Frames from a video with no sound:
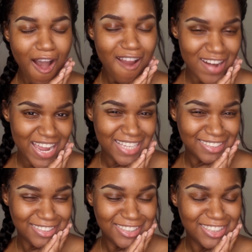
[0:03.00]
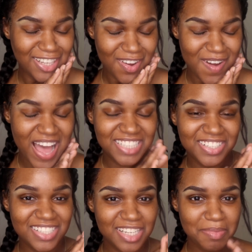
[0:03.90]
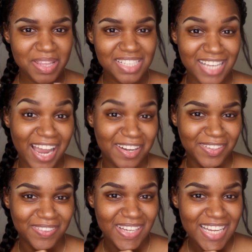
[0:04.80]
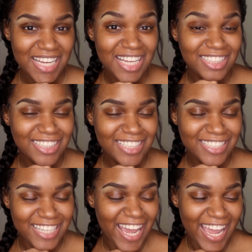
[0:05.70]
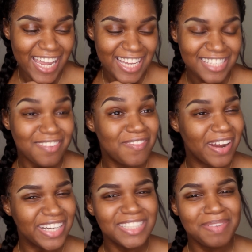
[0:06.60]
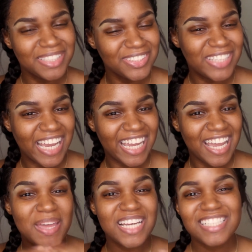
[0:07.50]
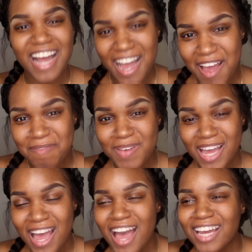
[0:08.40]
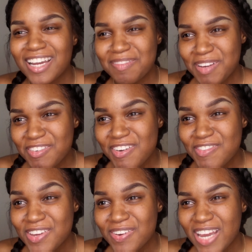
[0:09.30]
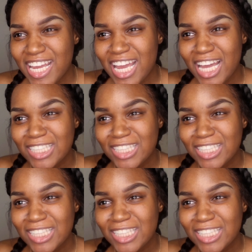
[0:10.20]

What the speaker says: Alright, so as you can tell by the title, today is a very special day because I'm gonna be reviewing